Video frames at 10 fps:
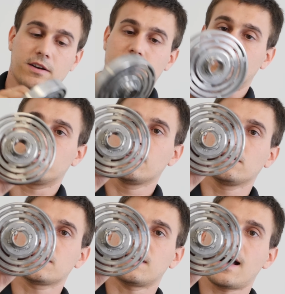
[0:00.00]
So these little
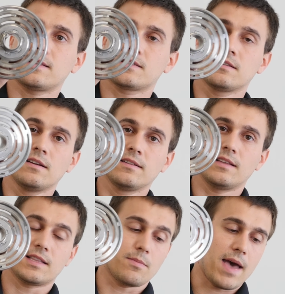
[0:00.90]
slots
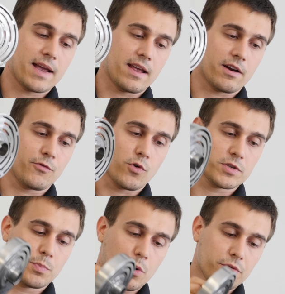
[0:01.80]
let the magnetic force
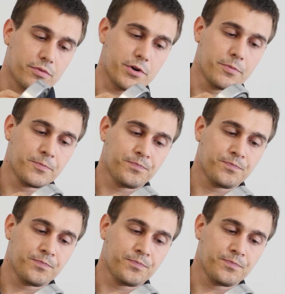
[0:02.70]
pull through,